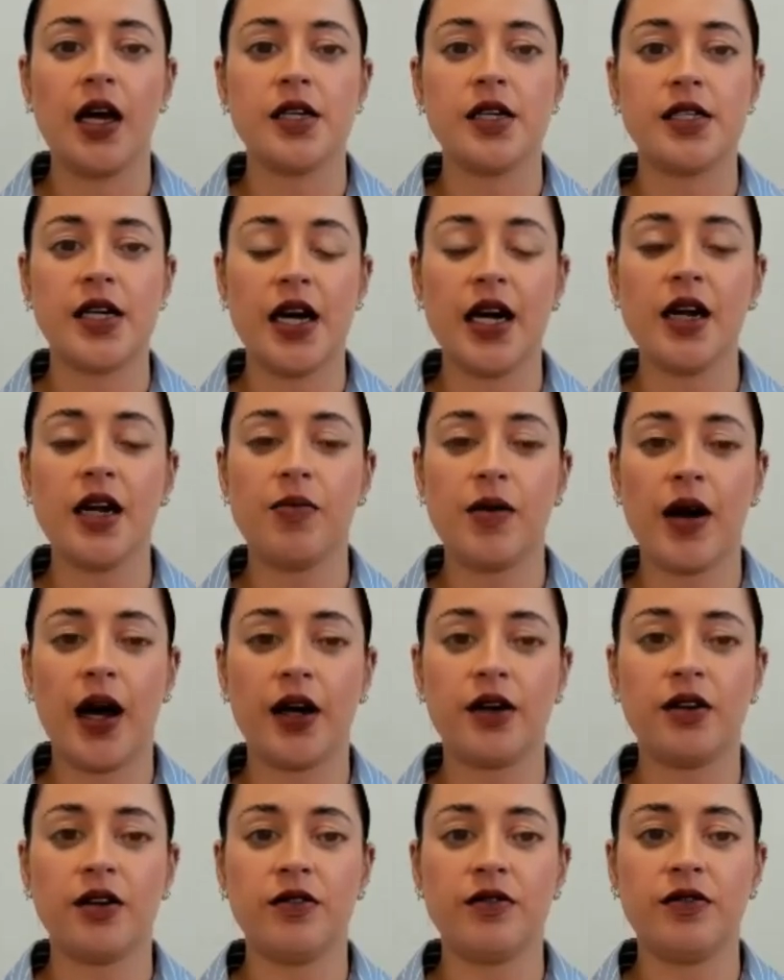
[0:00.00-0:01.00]
Daily
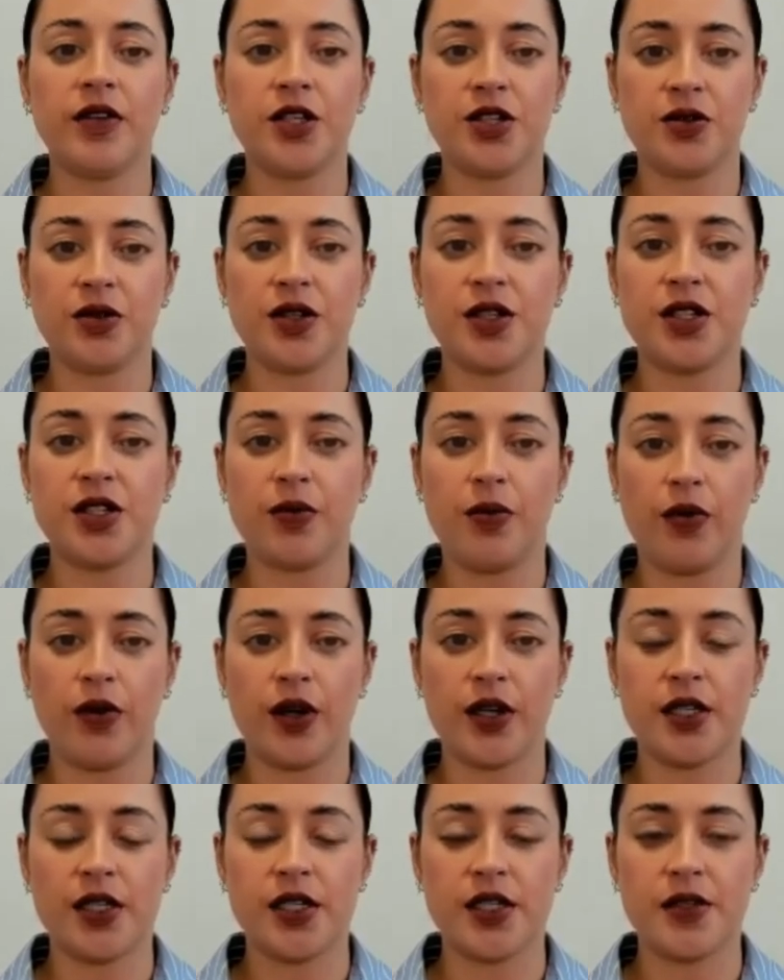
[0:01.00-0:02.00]
planner visual
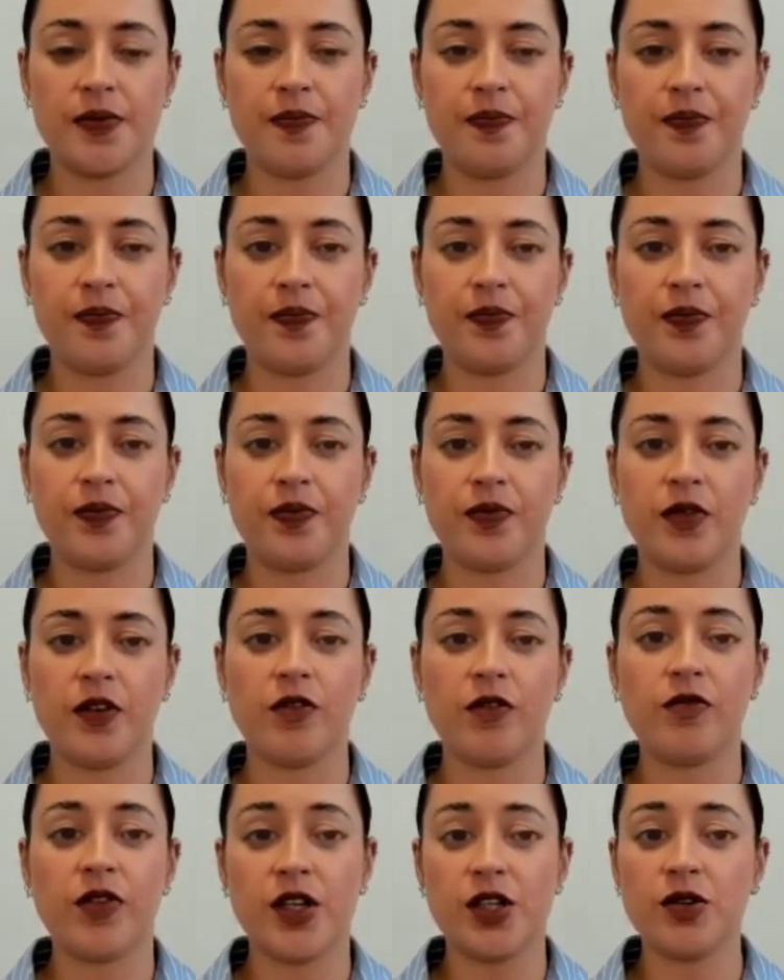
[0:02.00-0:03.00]
supports.
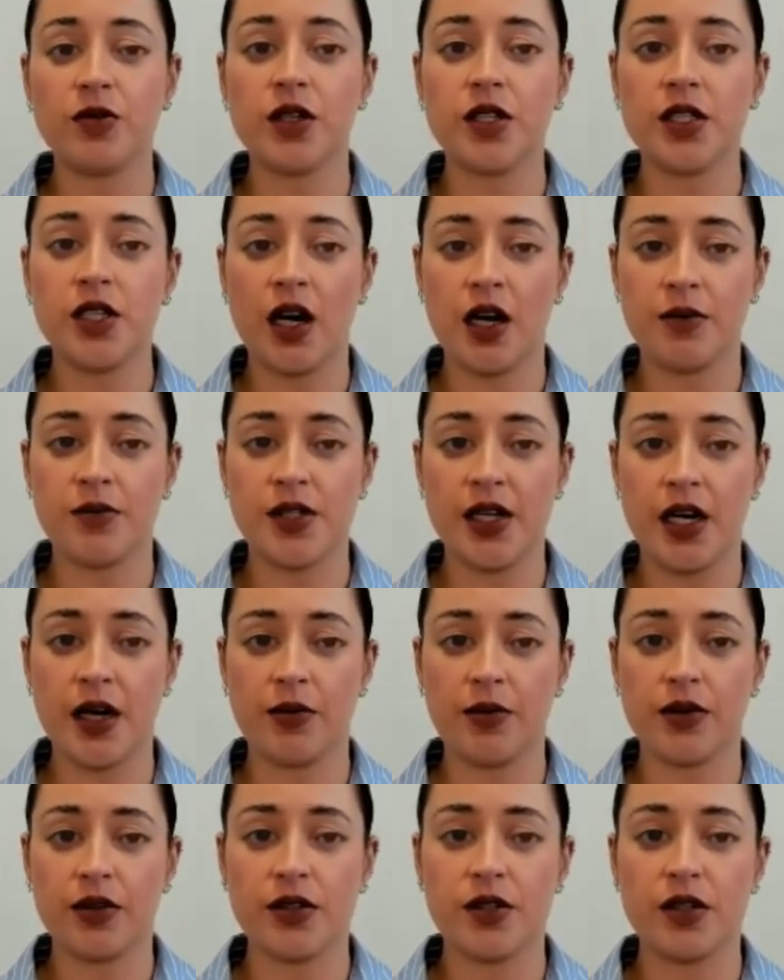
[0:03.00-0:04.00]
Visual
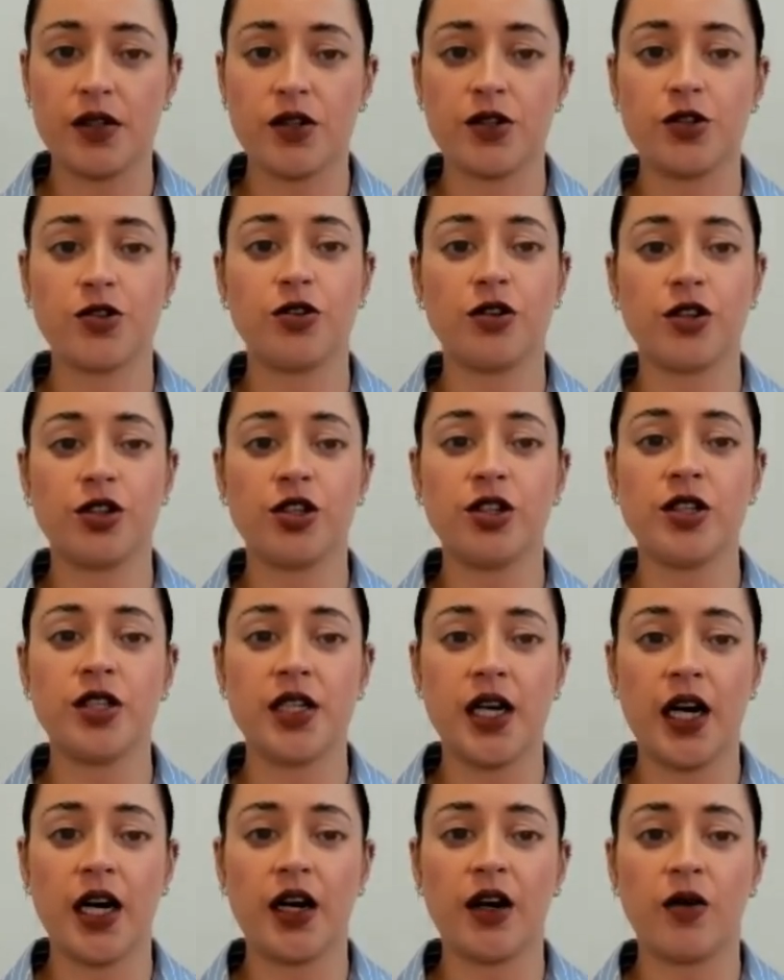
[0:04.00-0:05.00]
timetables. Structured
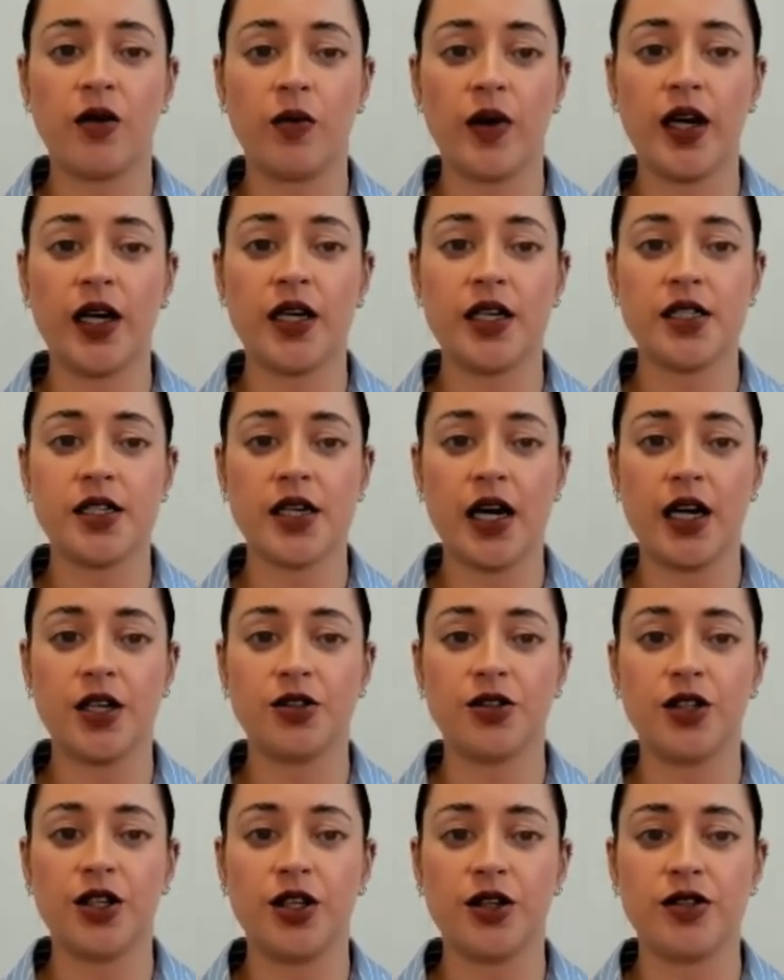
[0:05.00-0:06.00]
daily or weekly
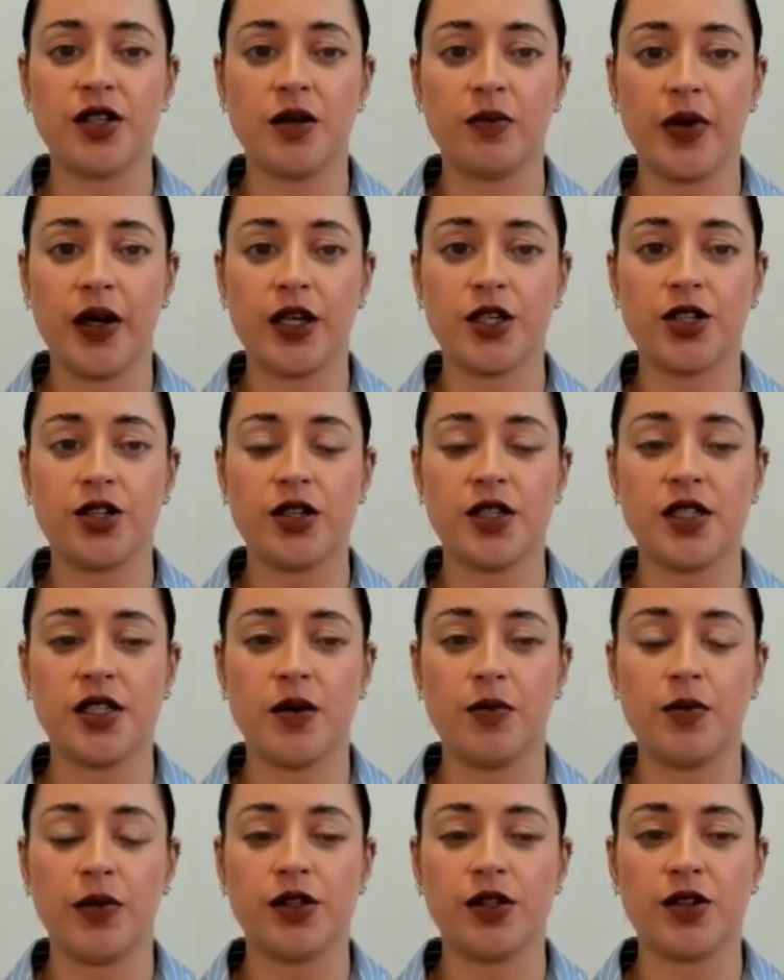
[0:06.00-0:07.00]
schedule using pictures,
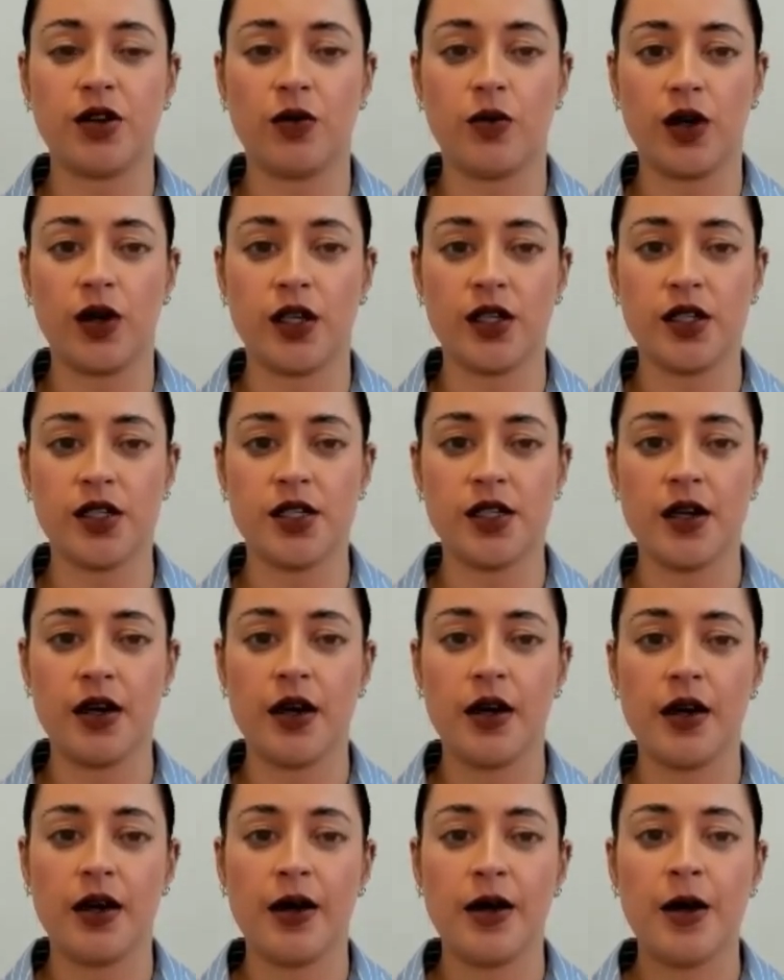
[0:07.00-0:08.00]
symbols, or words.
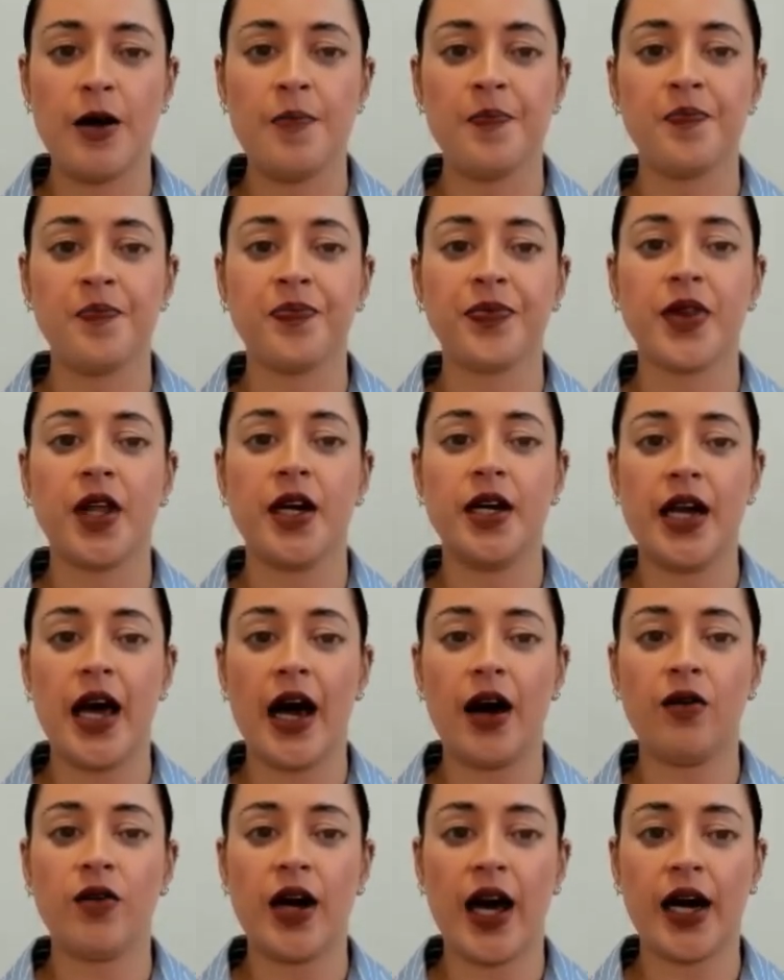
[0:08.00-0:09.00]

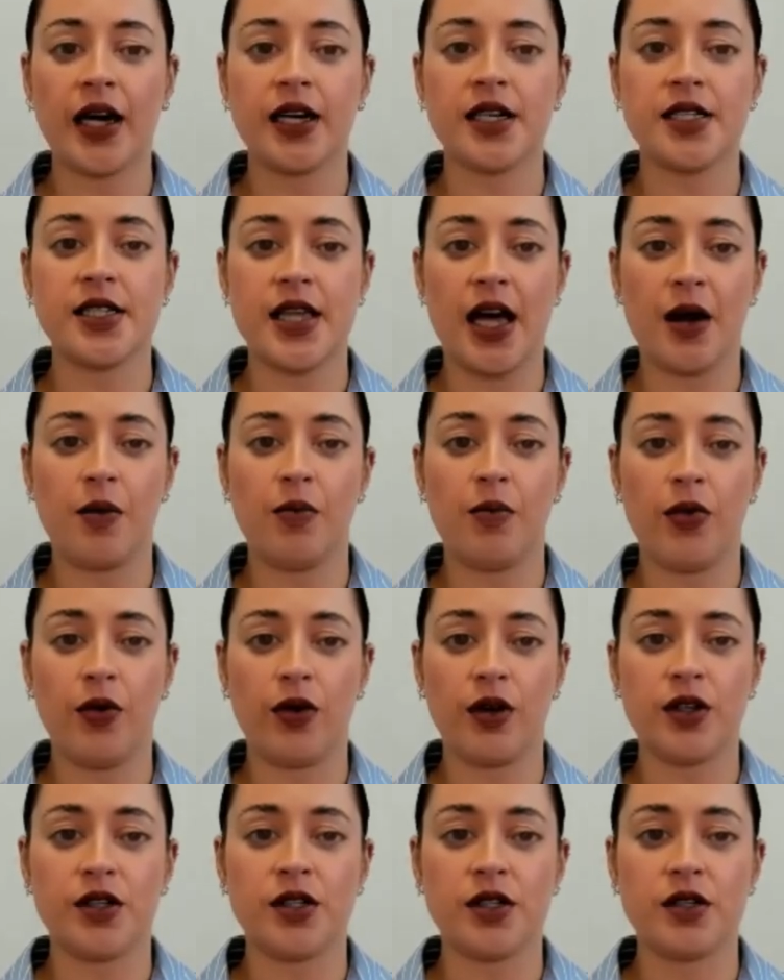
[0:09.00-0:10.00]
Now, next, then
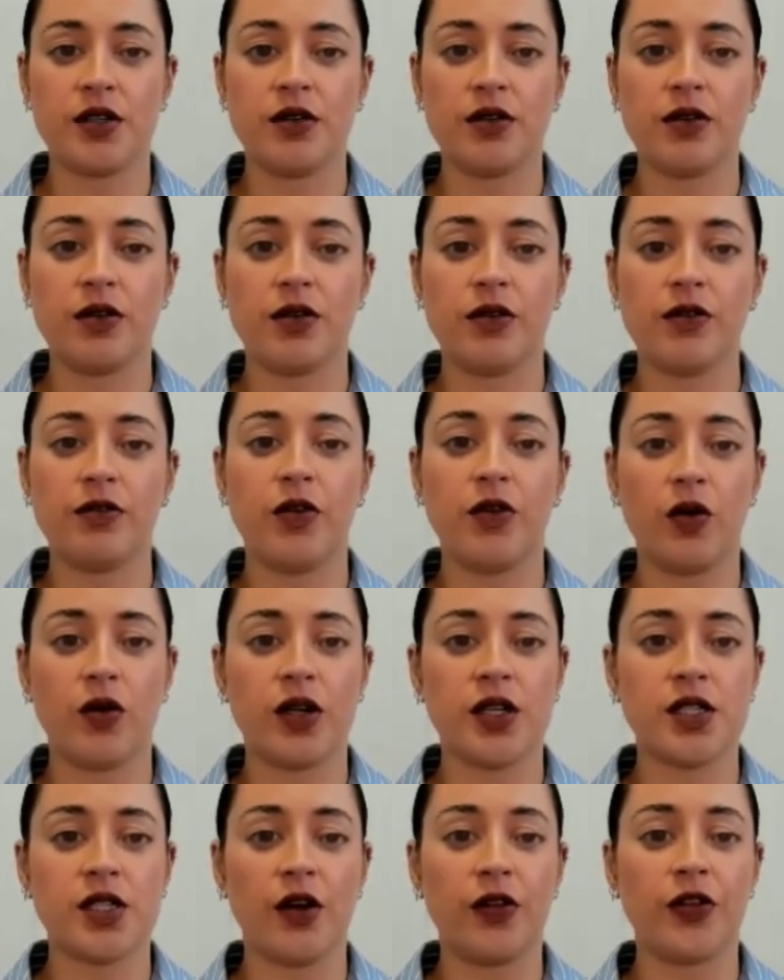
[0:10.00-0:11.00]
boards.
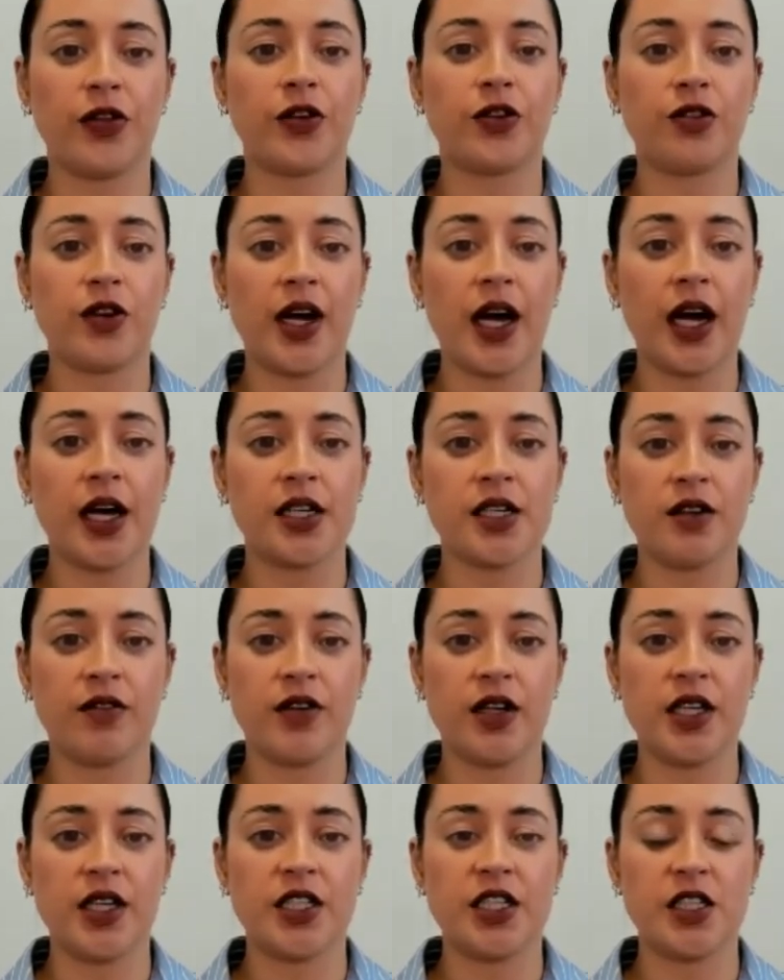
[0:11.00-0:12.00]
Focus on 3
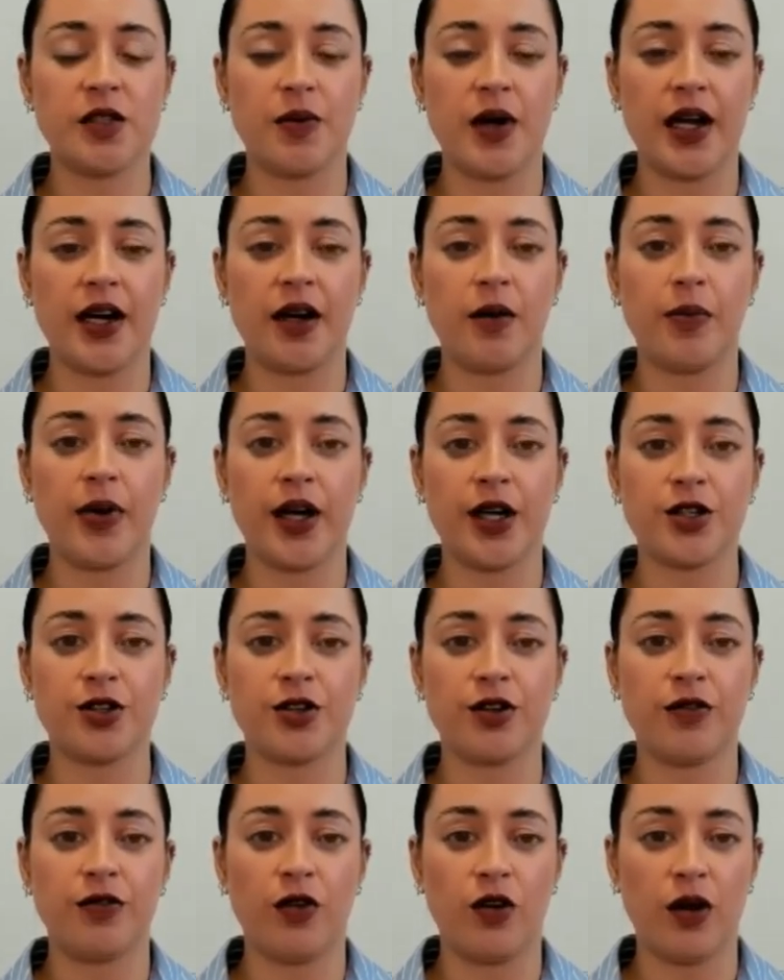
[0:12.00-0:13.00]
activities displayed in
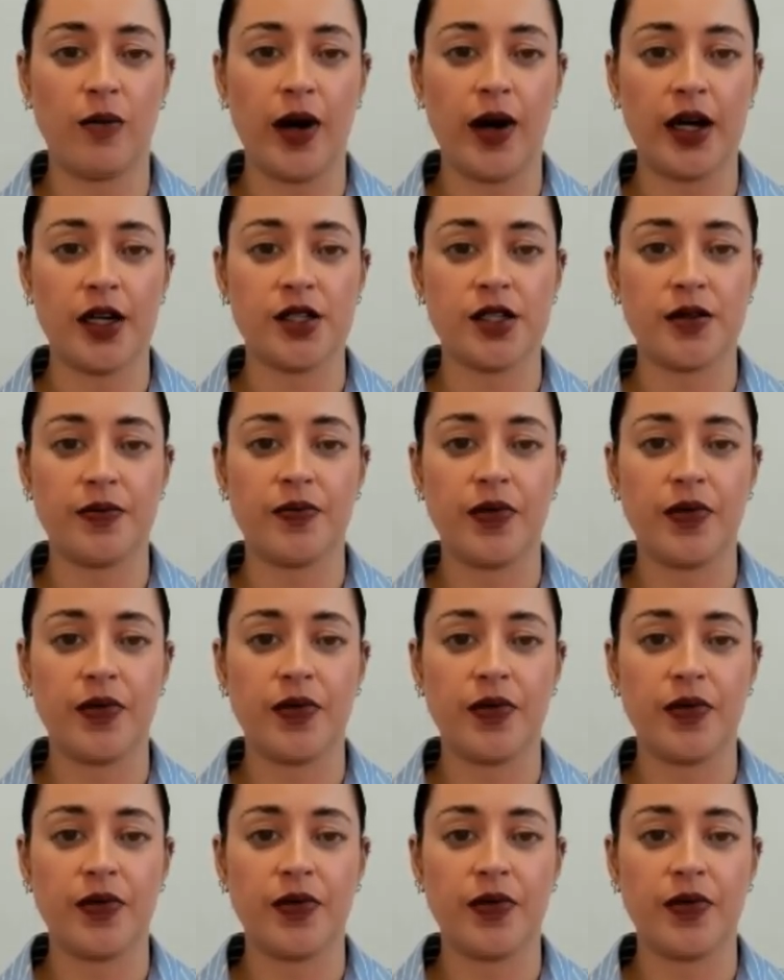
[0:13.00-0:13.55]
picture format.